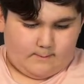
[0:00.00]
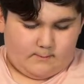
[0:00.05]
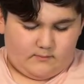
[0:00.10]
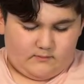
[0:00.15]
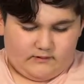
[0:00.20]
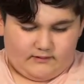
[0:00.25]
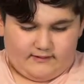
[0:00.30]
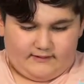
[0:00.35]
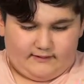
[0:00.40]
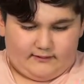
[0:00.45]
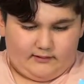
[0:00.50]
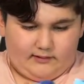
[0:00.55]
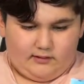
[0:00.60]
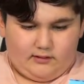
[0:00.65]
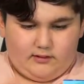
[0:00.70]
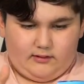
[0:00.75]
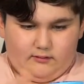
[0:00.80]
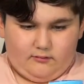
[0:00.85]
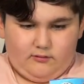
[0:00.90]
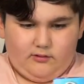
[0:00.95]
Okay, let's
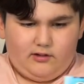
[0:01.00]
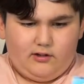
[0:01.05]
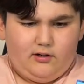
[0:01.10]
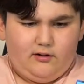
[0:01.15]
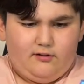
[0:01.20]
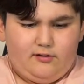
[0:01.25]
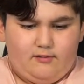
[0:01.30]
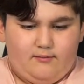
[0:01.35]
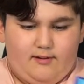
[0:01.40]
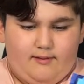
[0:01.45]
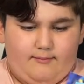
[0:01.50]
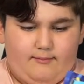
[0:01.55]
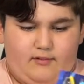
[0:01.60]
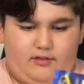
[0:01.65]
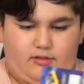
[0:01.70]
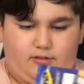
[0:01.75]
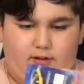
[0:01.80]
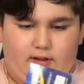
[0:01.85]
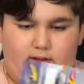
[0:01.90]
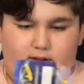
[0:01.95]
see. What cars am I
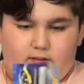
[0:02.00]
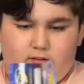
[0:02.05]
missing?